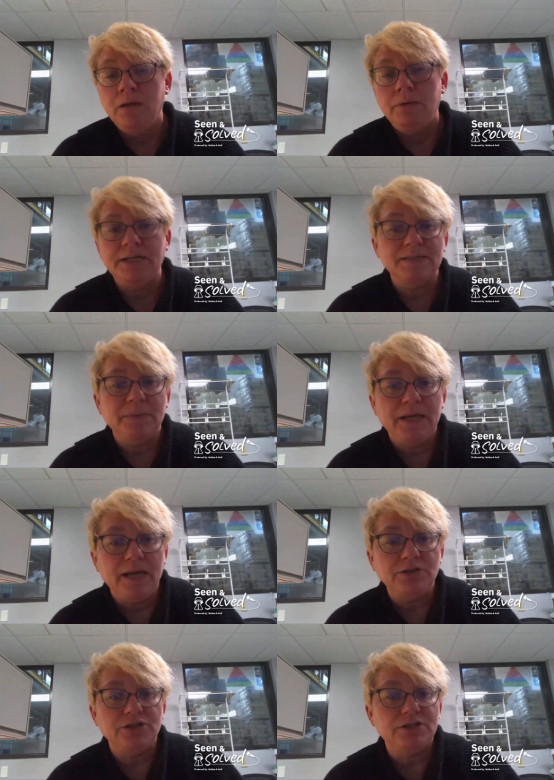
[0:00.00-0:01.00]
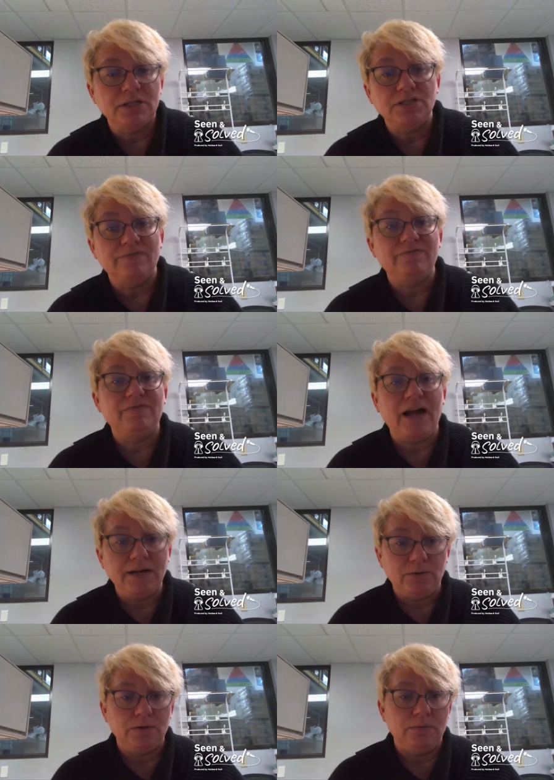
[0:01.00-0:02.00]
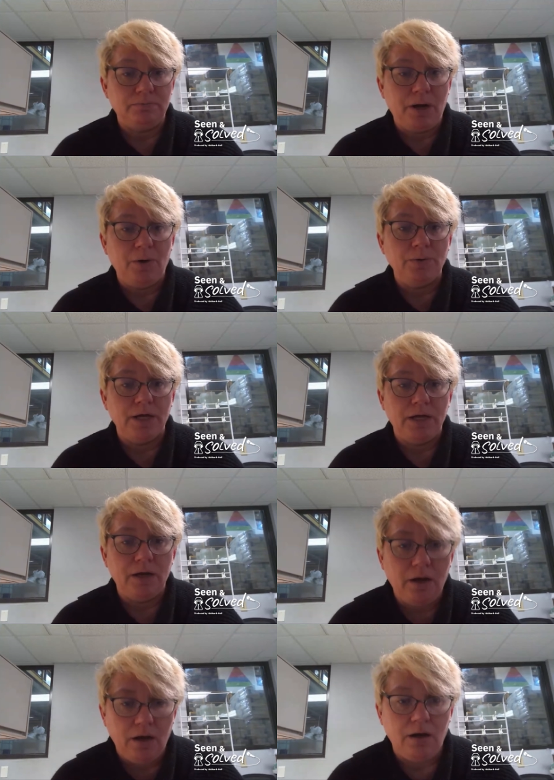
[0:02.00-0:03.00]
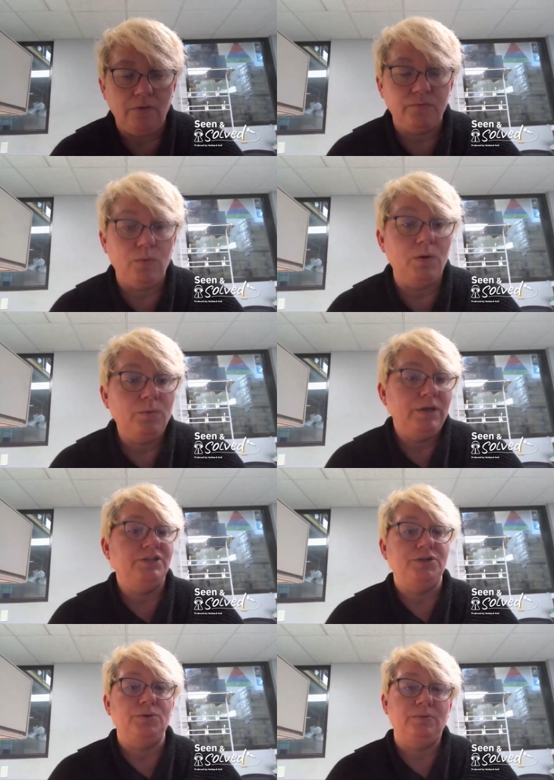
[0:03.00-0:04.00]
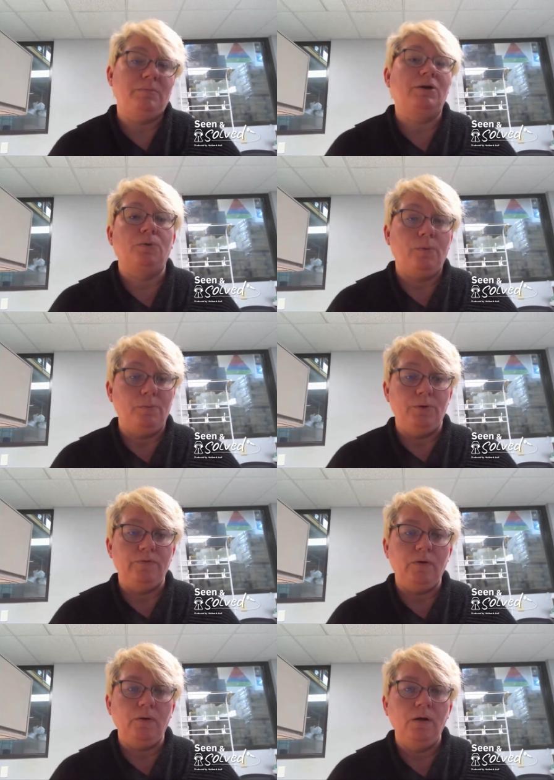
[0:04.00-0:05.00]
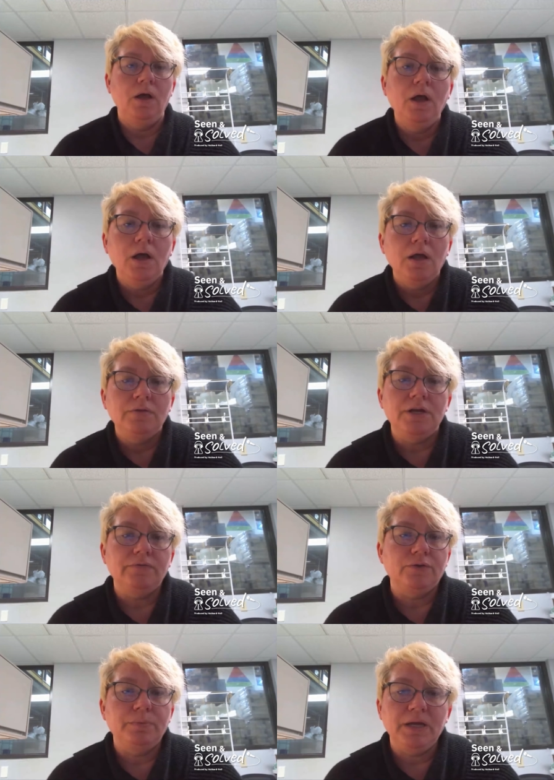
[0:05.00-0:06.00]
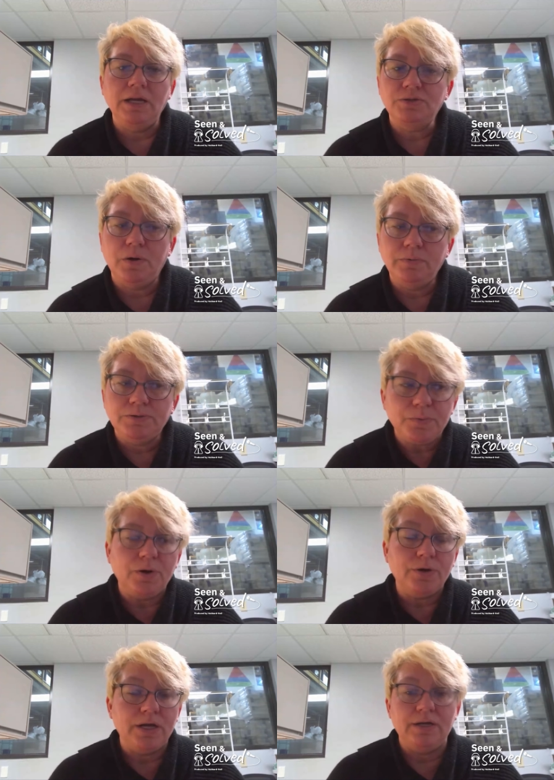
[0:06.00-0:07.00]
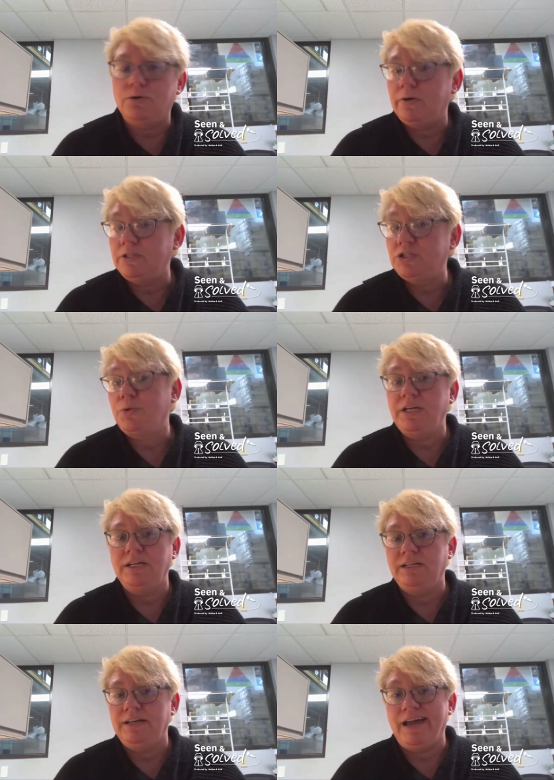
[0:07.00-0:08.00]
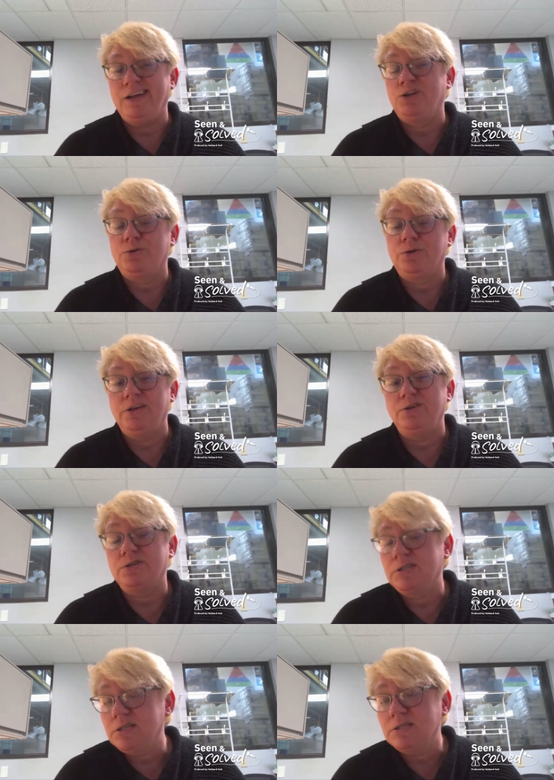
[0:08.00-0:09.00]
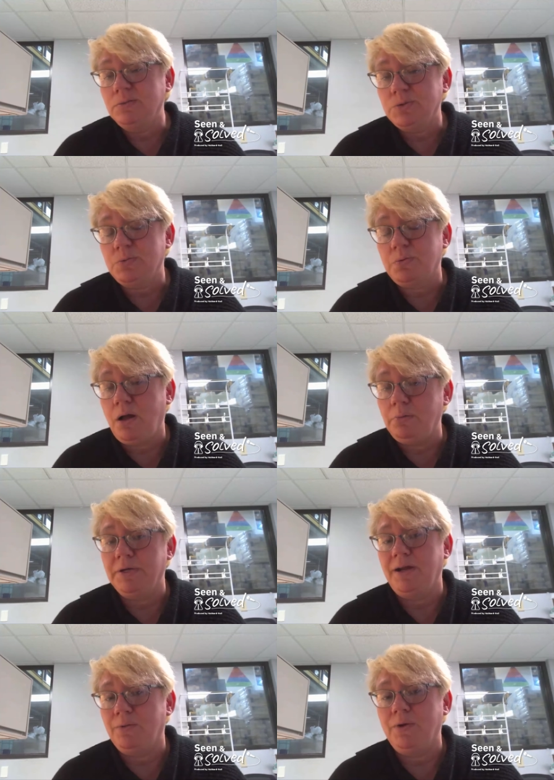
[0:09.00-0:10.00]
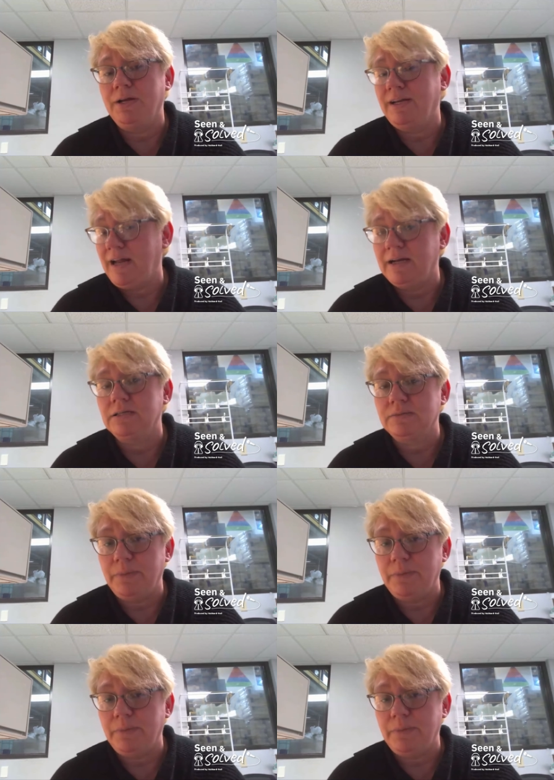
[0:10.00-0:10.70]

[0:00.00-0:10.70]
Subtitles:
because pH is such a vital component of what we do in metal removal, that if your pH probe is broken or it's reading inaccurately, your system's probably not running at its